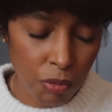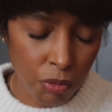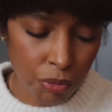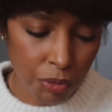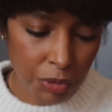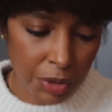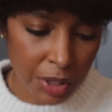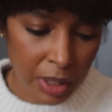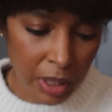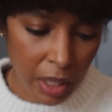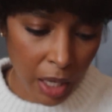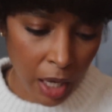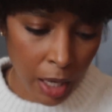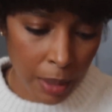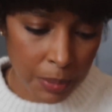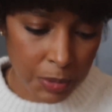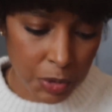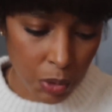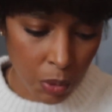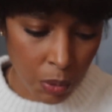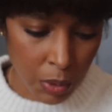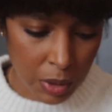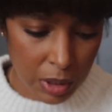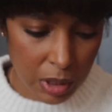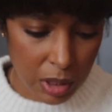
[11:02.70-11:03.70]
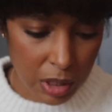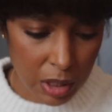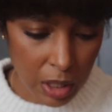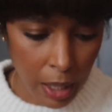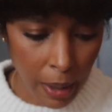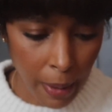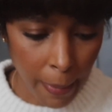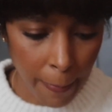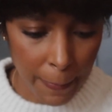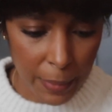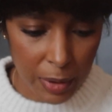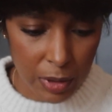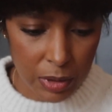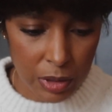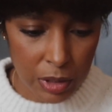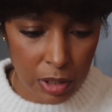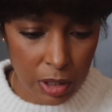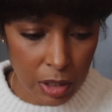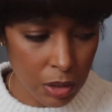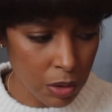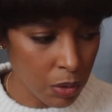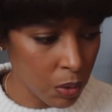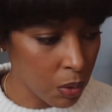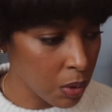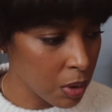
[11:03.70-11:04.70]
re-upped on some
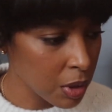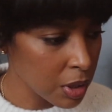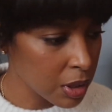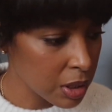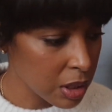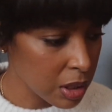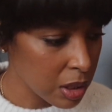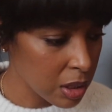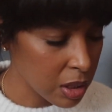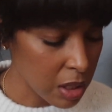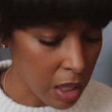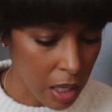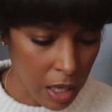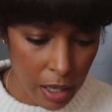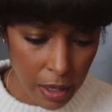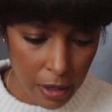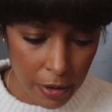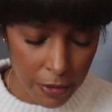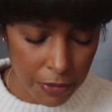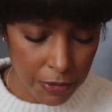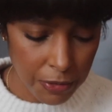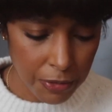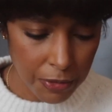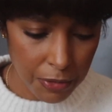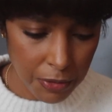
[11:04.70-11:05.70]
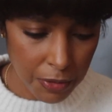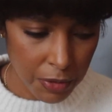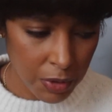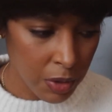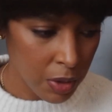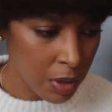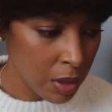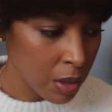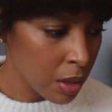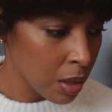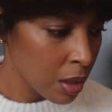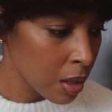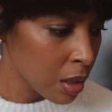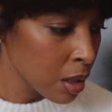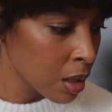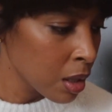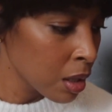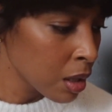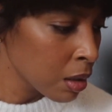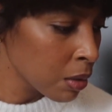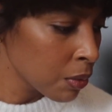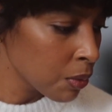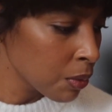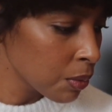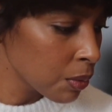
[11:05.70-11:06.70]
Dior stuff.
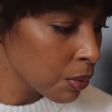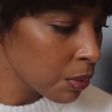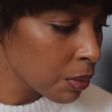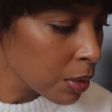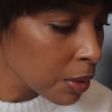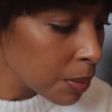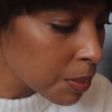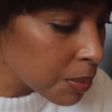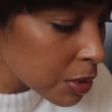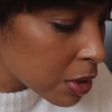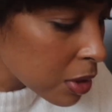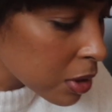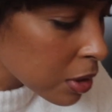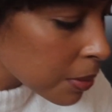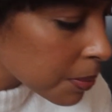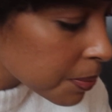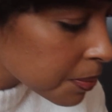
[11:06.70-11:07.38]
Whoops.